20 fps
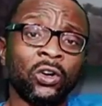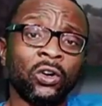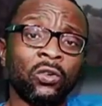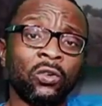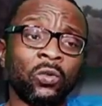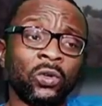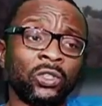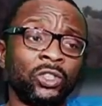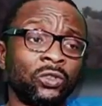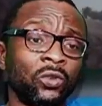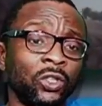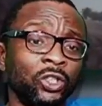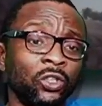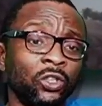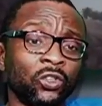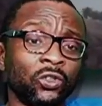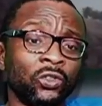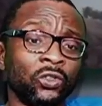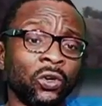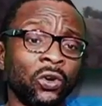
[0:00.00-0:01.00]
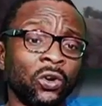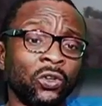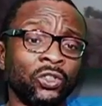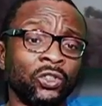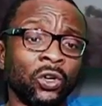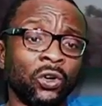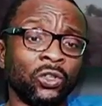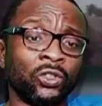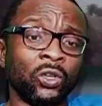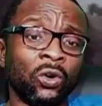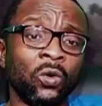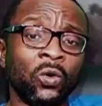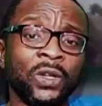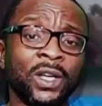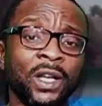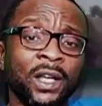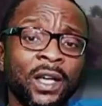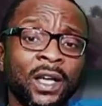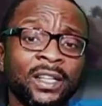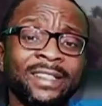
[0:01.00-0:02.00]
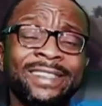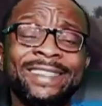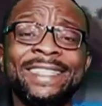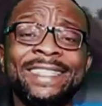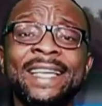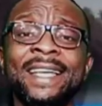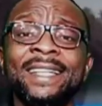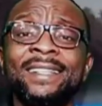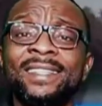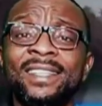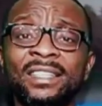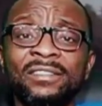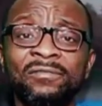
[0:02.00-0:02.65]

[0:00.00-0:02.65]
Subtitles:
what do you call, your own creative